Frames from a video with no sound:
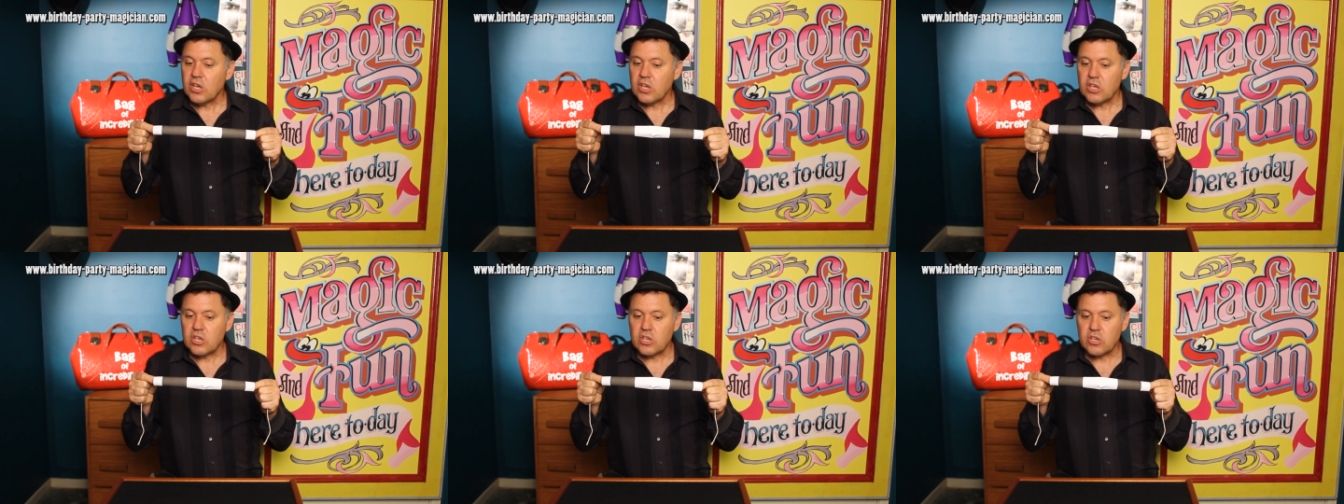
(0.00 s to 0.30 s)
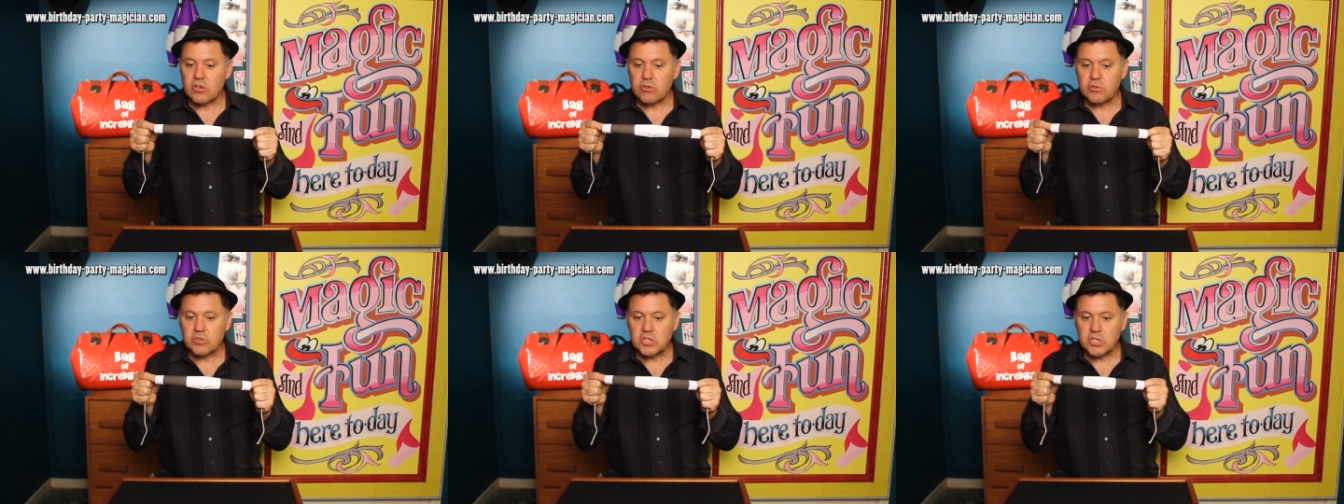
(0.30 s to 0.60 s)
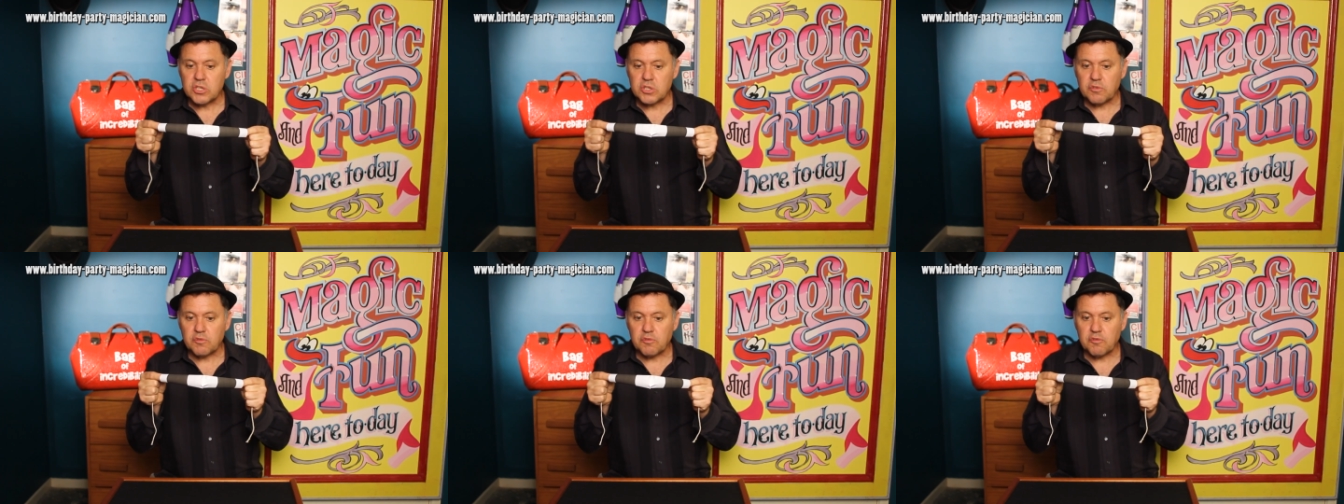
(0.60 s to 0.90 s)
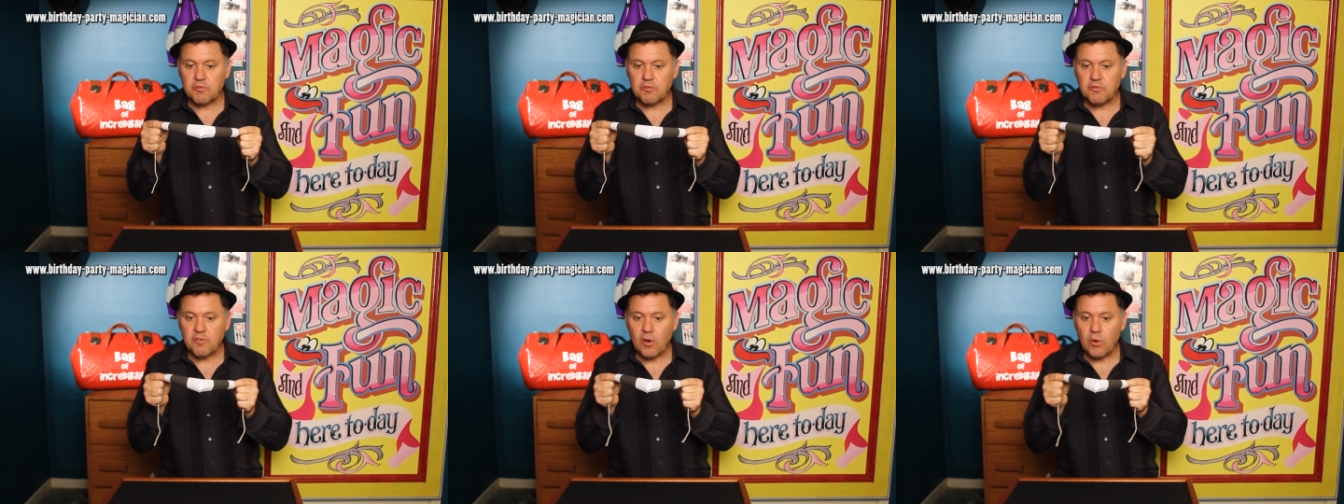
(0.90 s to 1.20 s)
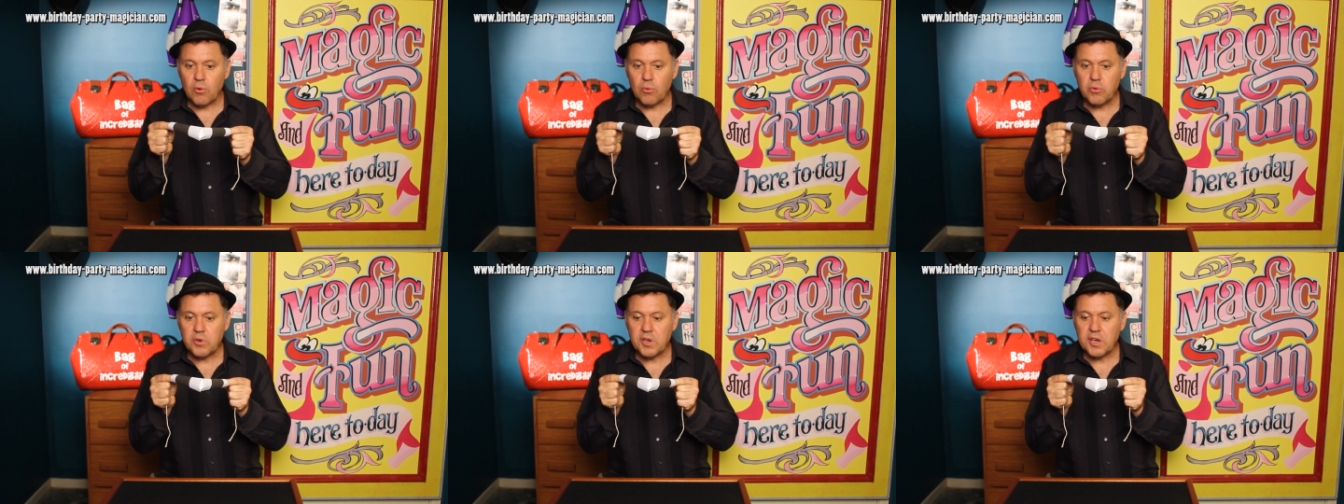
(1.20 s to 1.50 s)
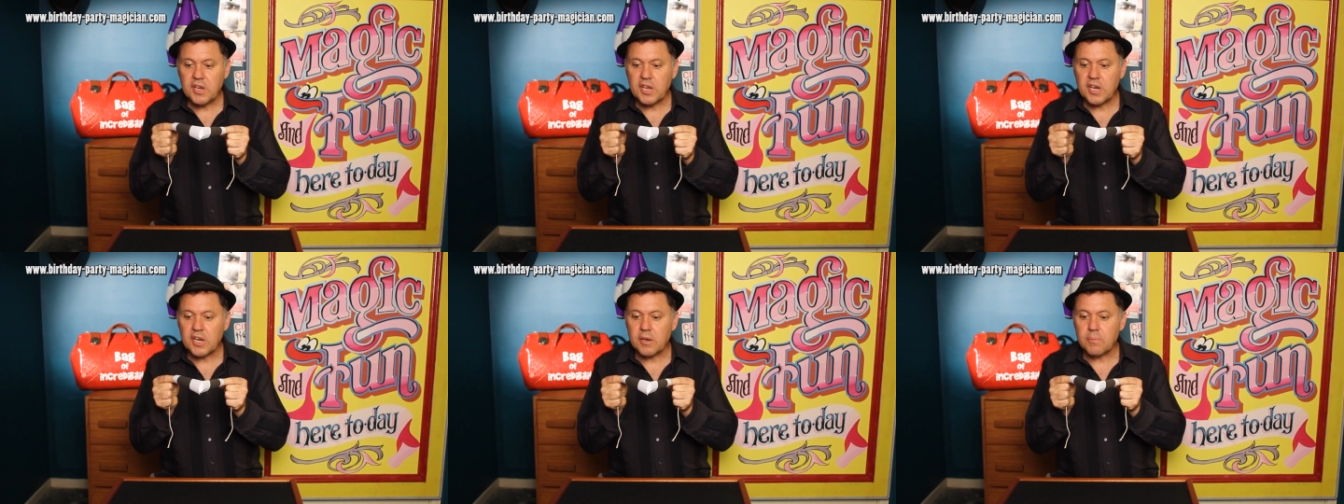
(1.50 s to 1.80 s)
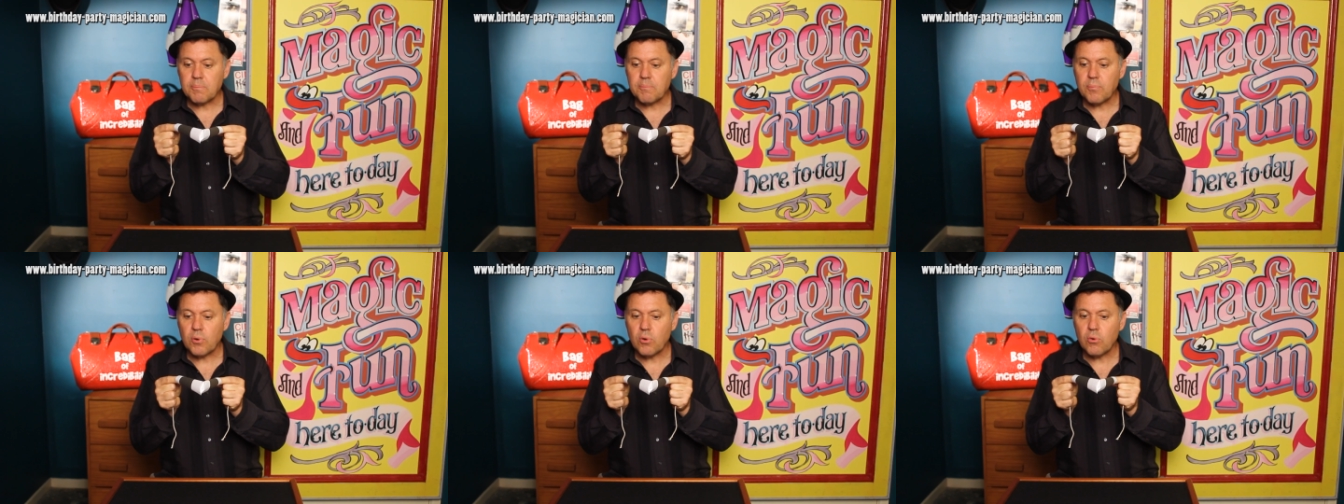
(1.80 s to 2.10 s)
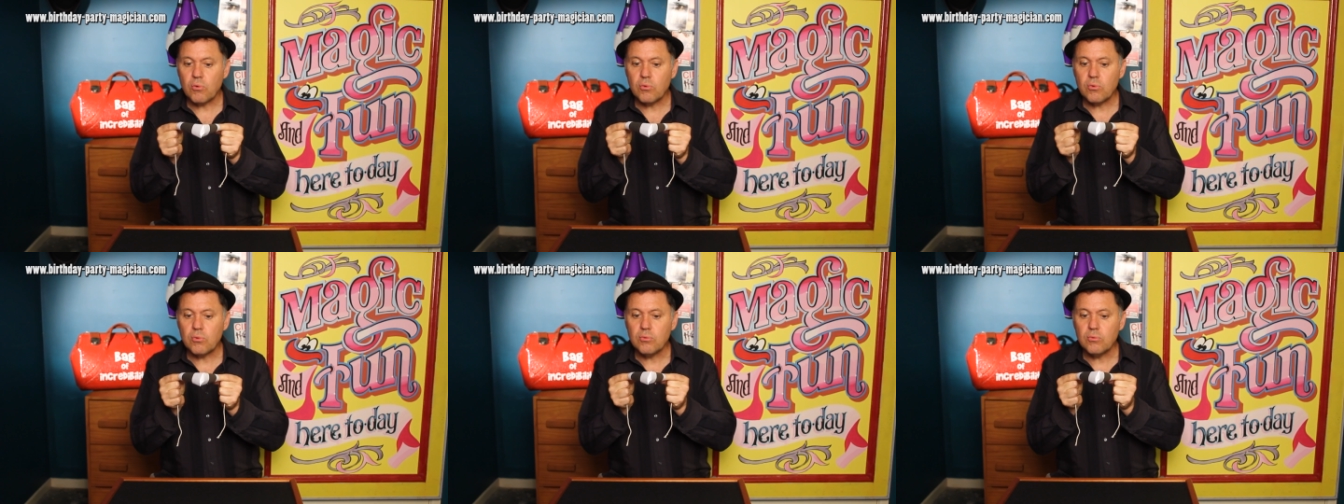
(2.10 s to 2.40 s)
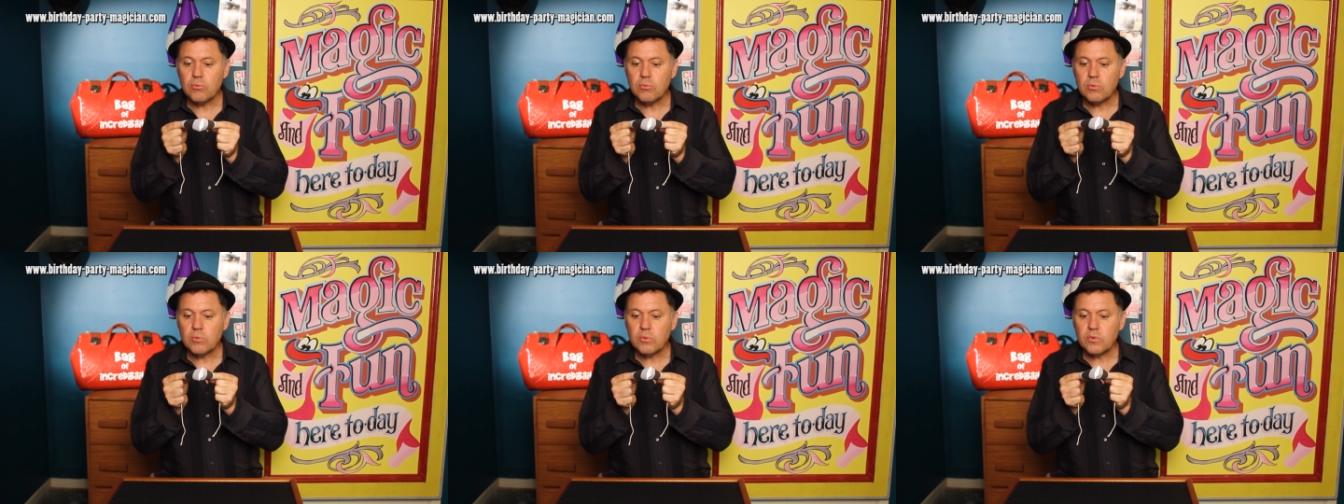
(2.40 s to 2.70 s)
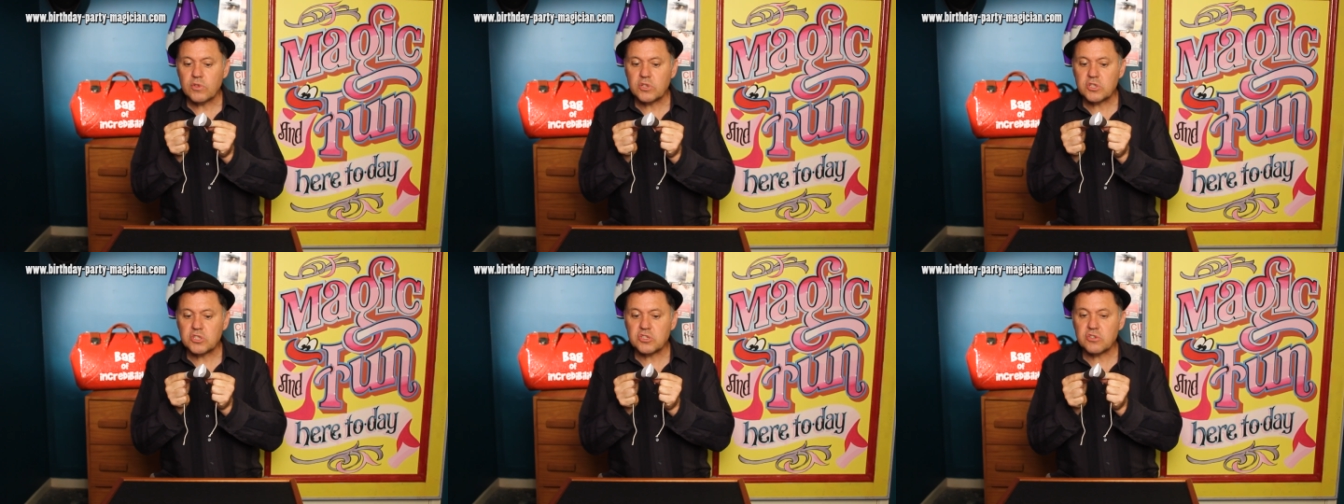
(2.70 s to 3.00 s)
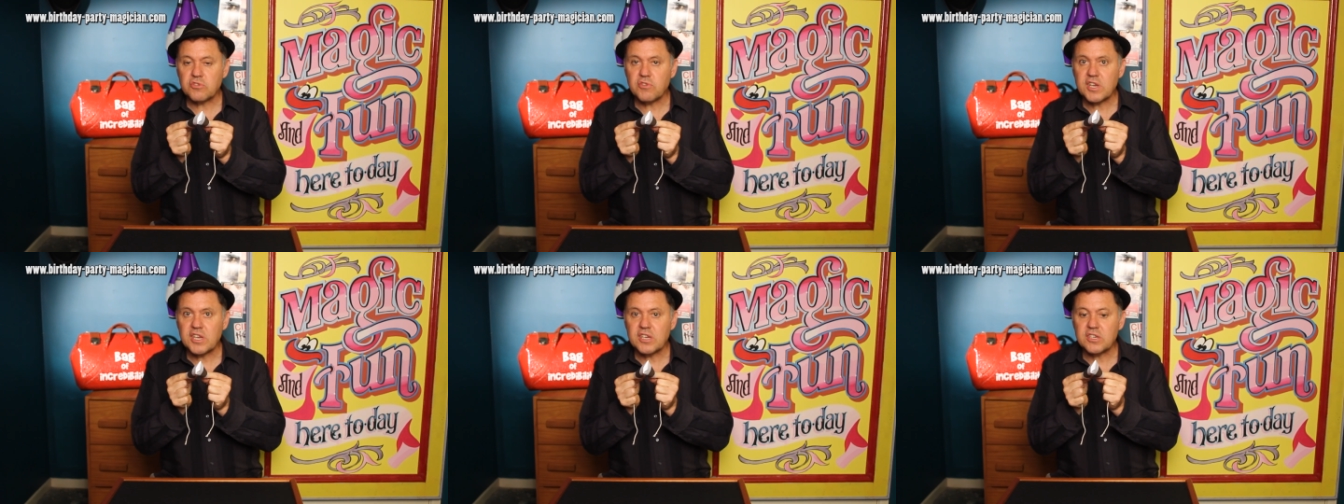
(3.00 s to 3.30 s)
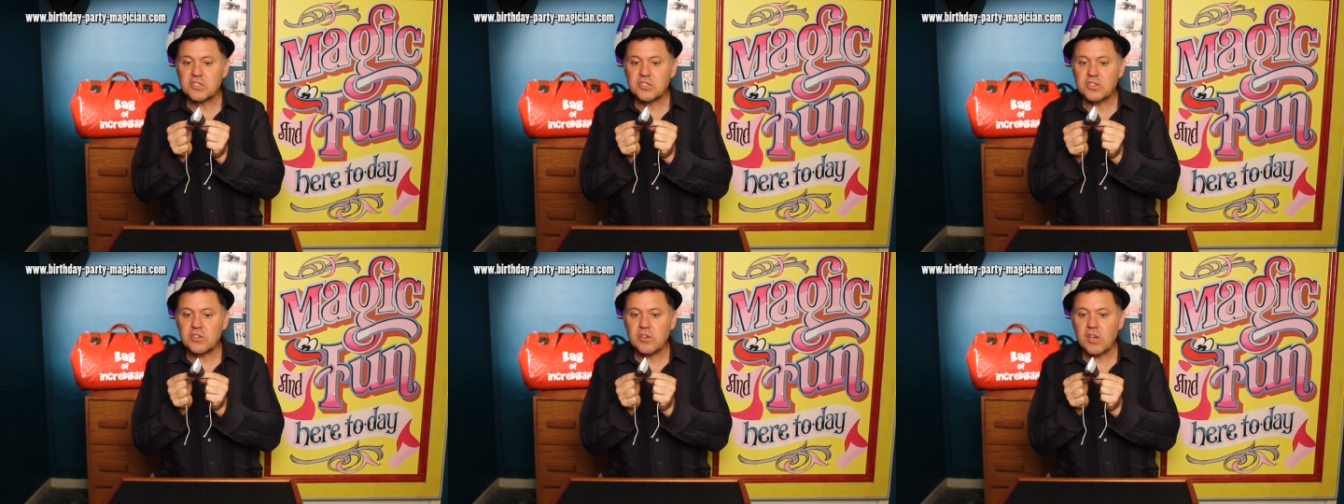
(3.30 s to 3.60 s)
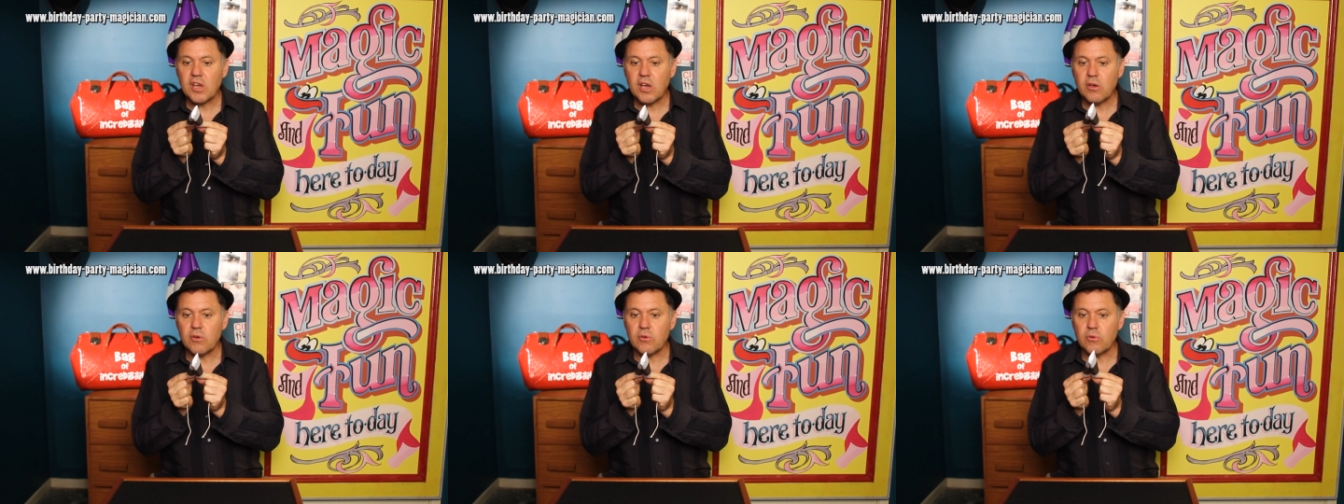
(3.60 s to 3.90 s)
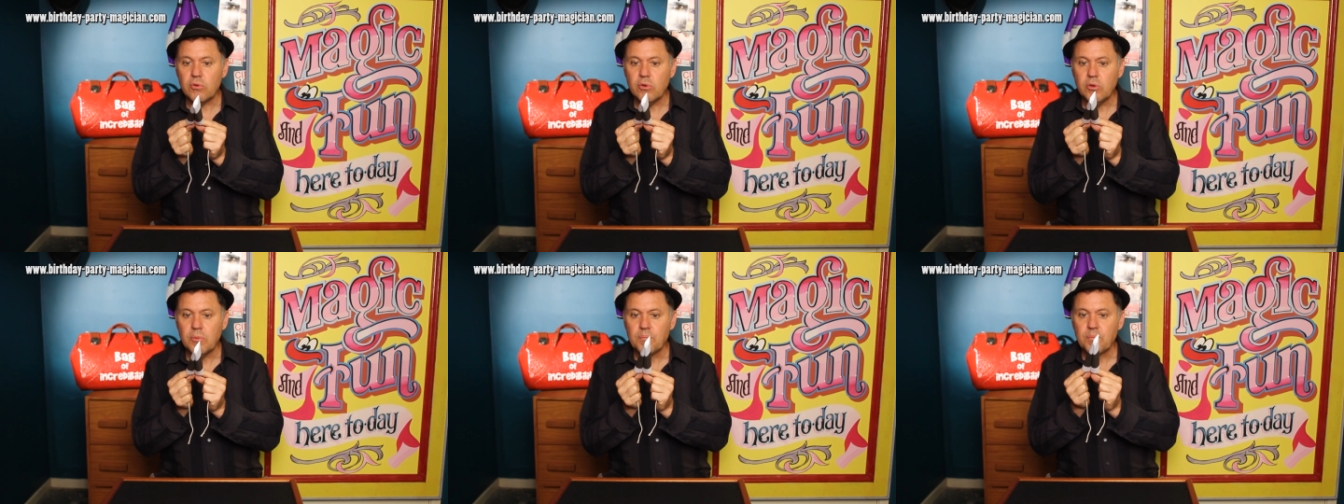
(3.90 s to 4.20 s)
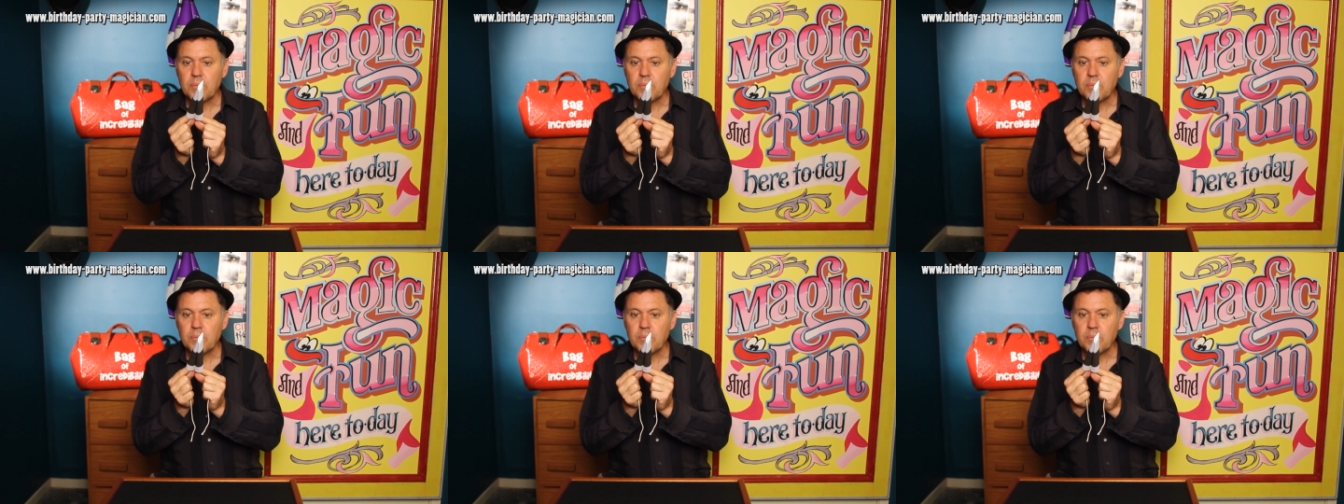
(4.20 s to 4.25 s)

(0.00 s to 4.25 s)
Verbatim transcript: You just fold it in and pull the string as you go